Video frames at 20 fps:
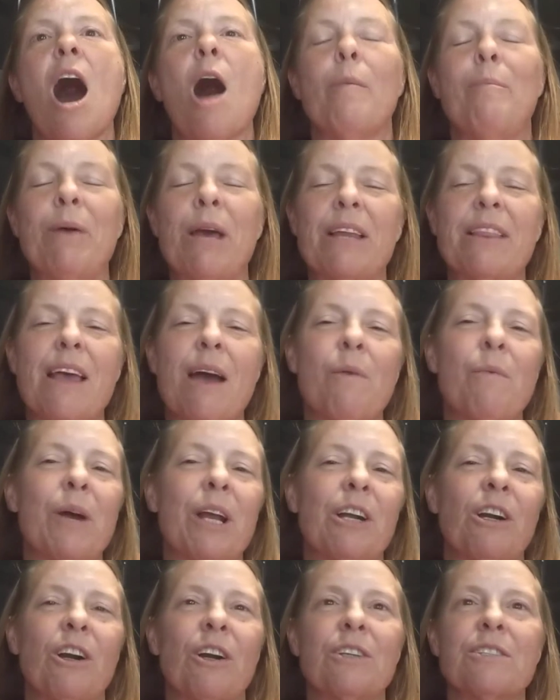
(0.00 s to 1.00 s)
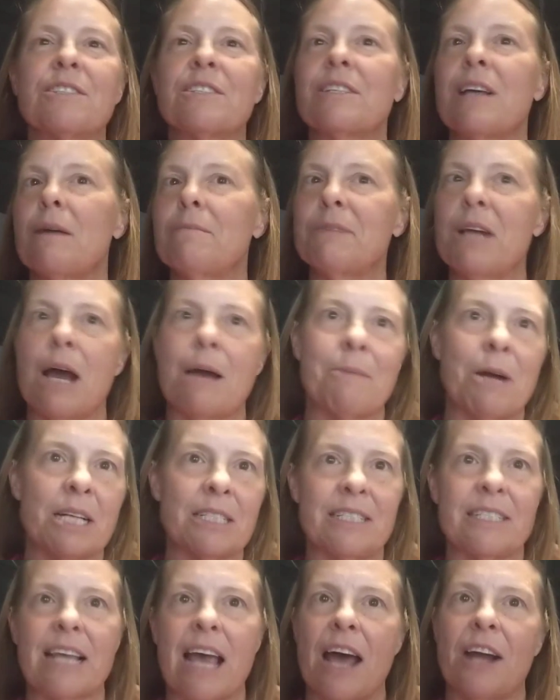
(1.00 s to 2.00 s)
I'll pick that winner sometime
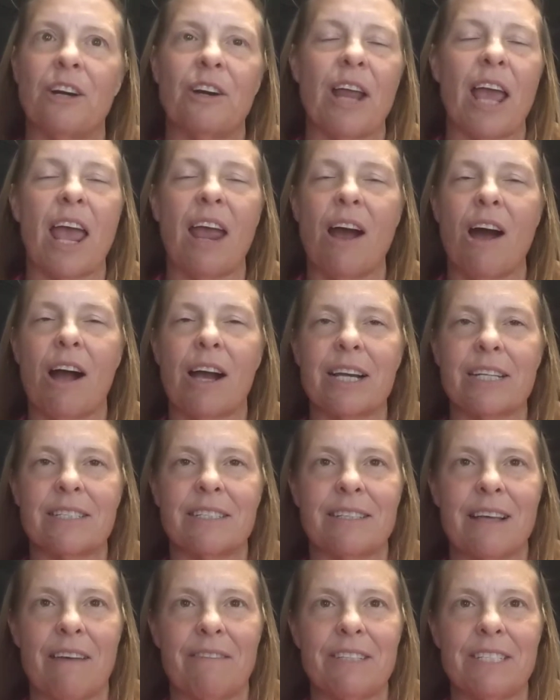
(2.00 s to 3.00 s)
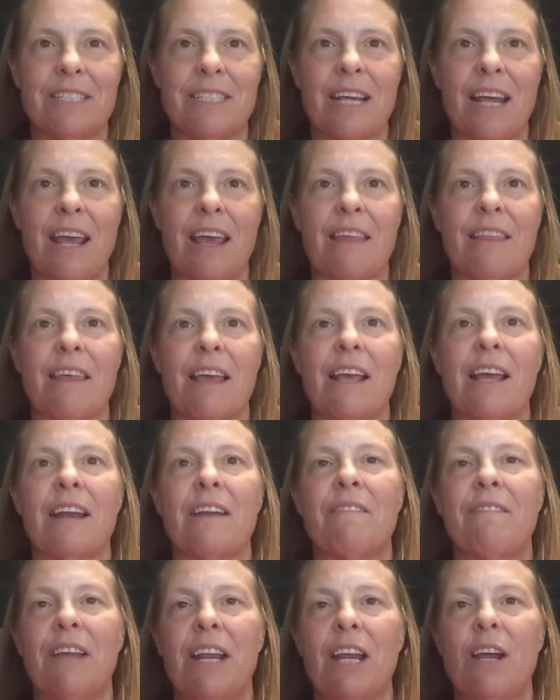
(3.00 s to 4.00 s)
on Saturday, August 17th, and get
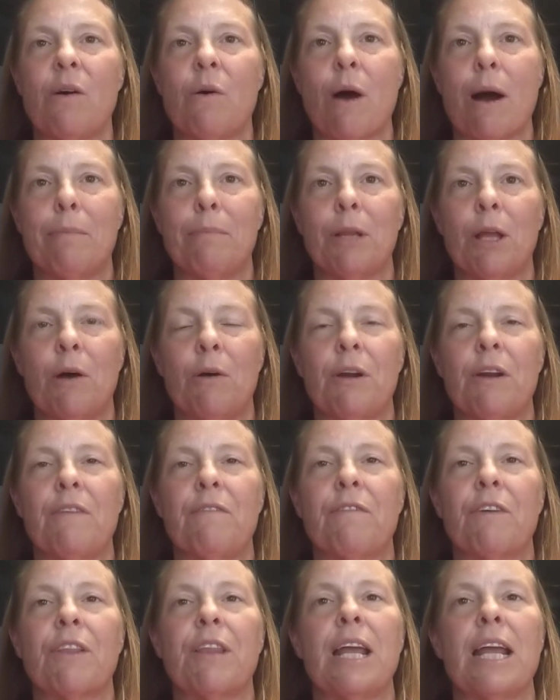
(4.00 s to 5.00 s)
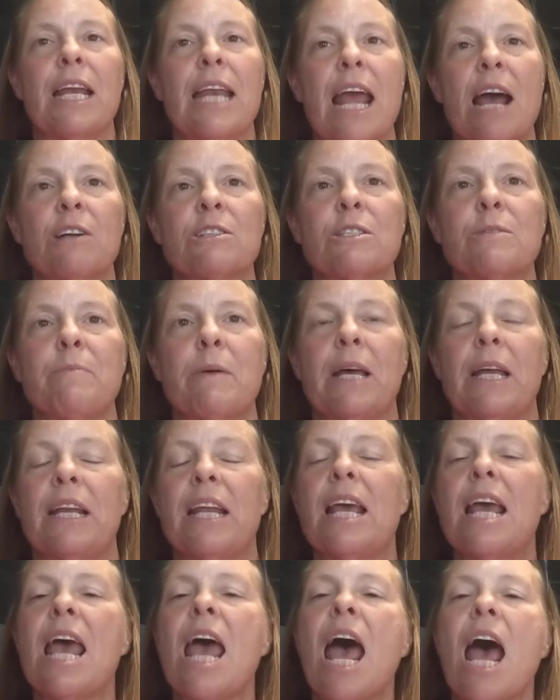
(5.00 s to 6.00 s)
a video uploaded for the announcement
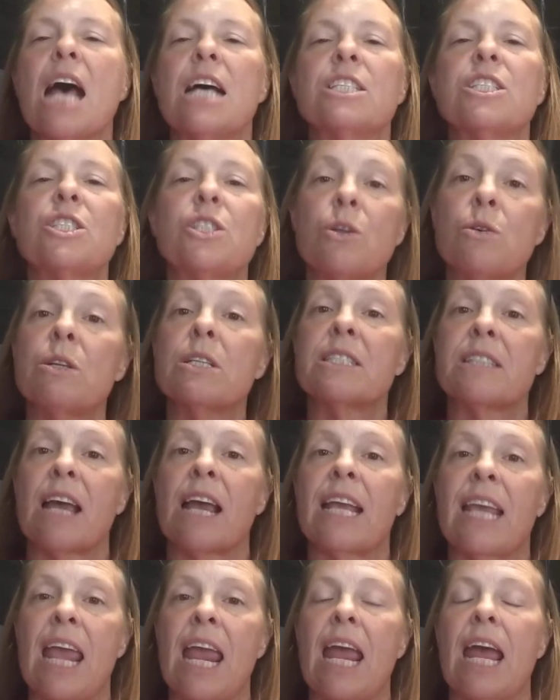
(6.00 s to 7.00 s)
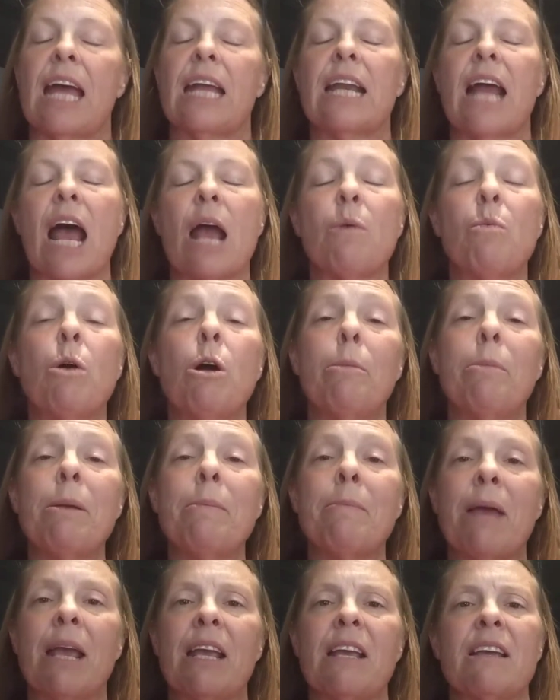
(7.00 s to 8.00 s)
as soon as I can. I will be
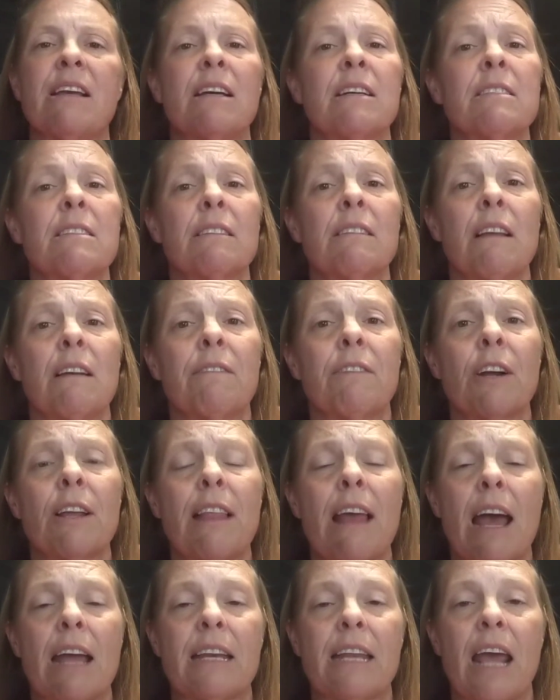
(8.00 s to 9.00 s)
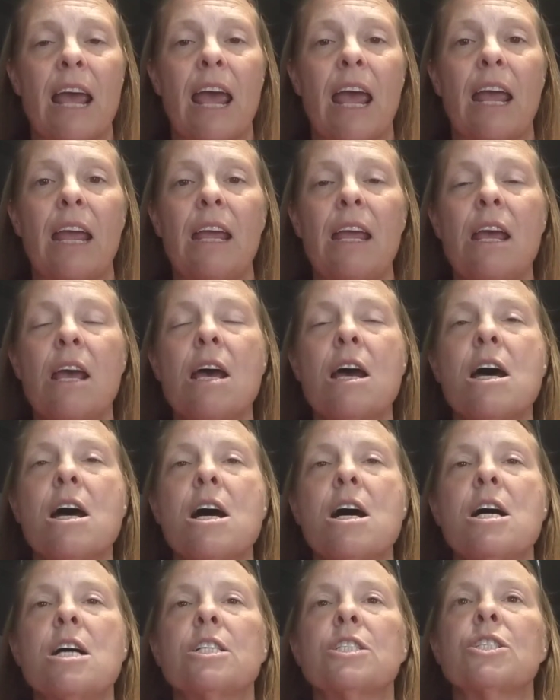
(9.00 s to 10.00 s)
making a delivery that day.
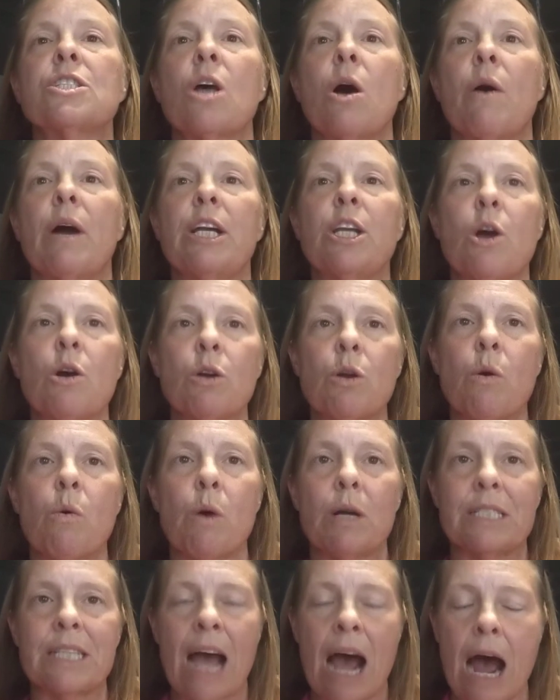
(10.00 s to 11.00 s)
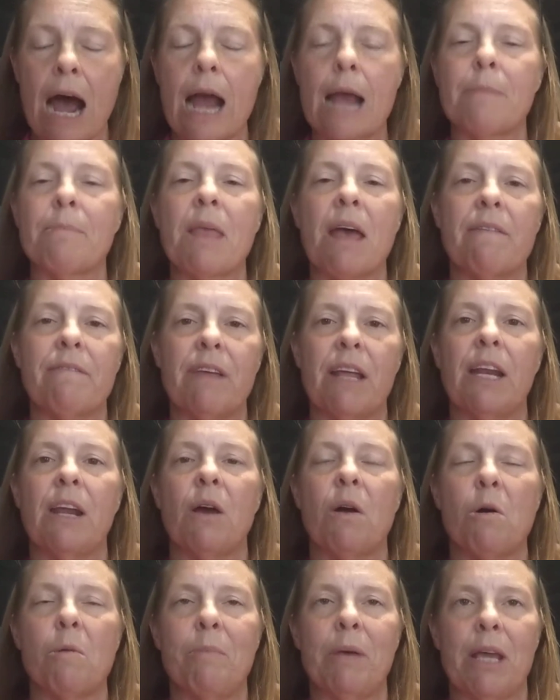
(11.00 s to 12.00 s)
So I don't know what time that
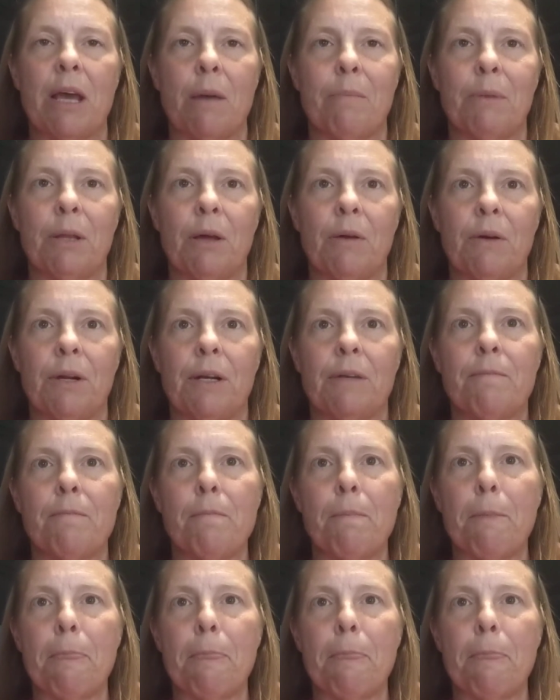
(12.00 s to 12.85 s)
video will be uploaded.